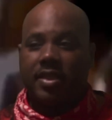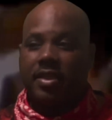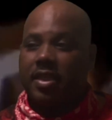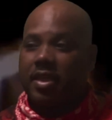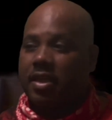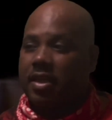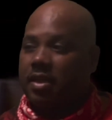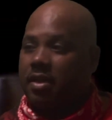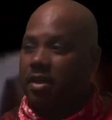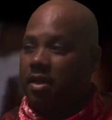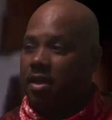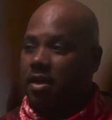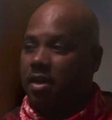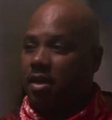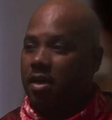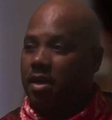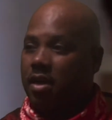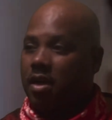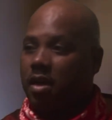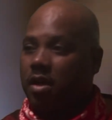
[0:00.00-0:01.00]
then,
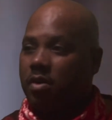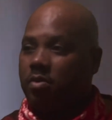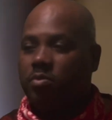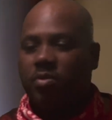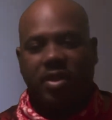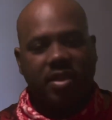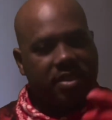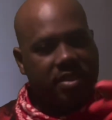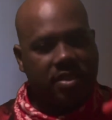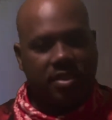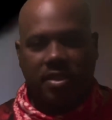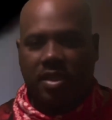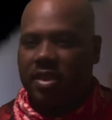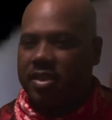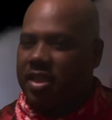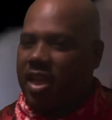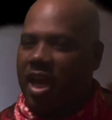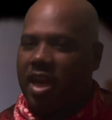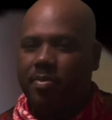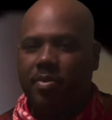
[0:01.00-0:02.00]
but it's
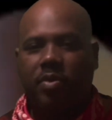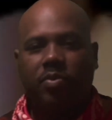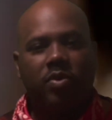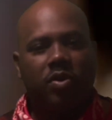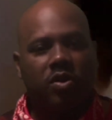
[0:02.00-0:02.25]
got to be real